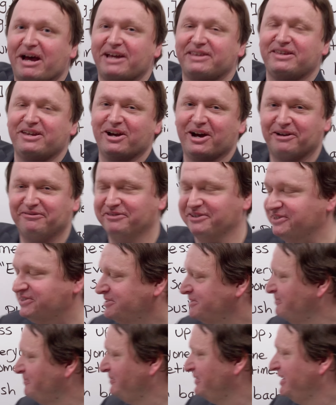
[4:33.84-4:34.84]
by the
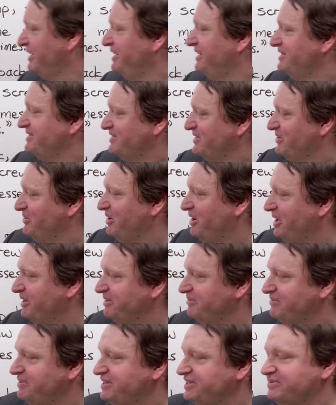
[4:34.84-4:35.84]
office. So
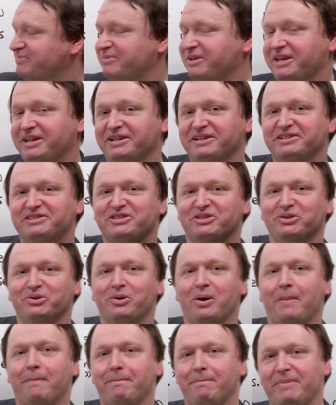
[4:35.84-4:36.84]
all of these mean
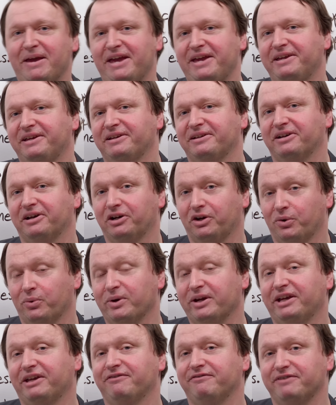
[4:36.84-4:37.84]
to make a
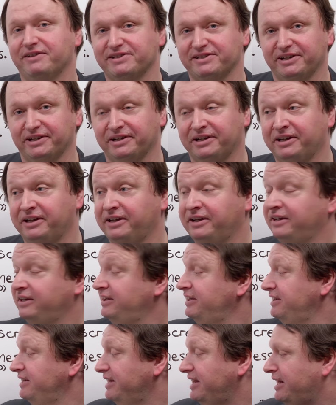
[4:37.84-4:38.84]
quick visit.
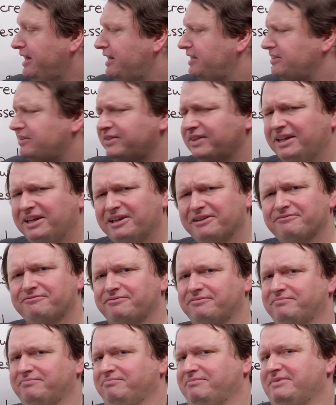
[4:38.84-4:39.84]
Uh, think
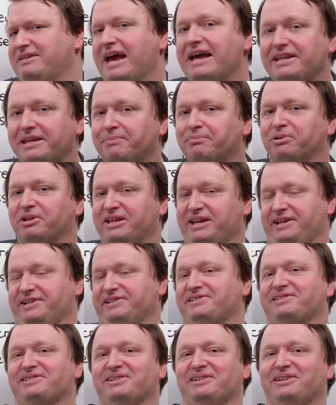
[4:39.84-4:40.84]
of any
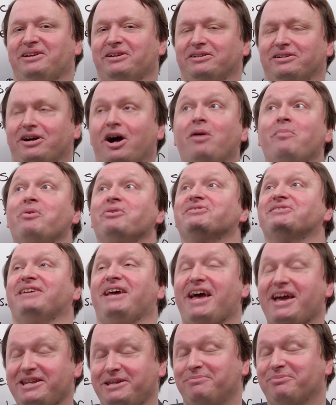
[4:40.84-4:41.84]
place, almost
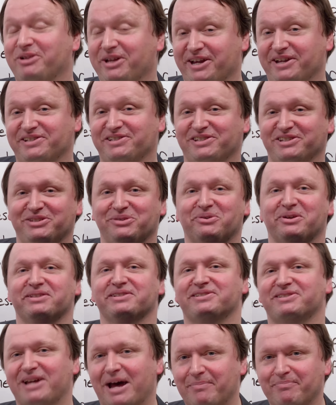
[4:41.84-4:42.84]
any place you can
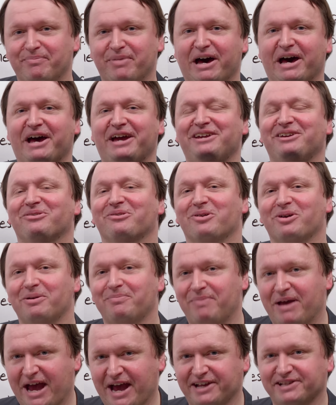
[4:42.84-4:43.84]
stop by or
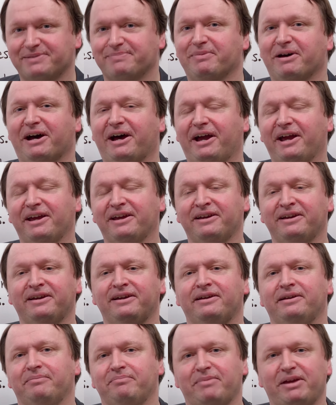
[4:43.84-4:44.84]
pass by.
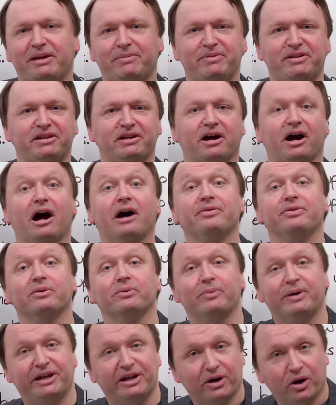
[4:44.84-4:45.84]
Maybe on
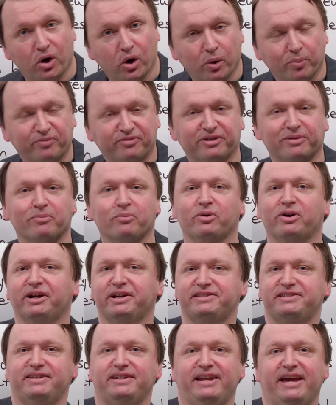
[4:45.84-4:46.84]
the way home from
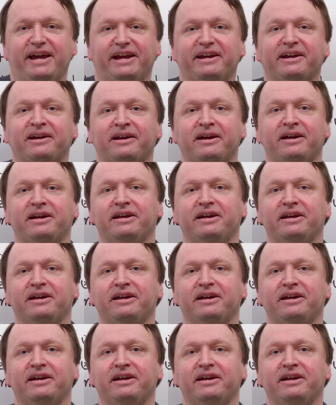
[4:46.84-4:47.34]
work today,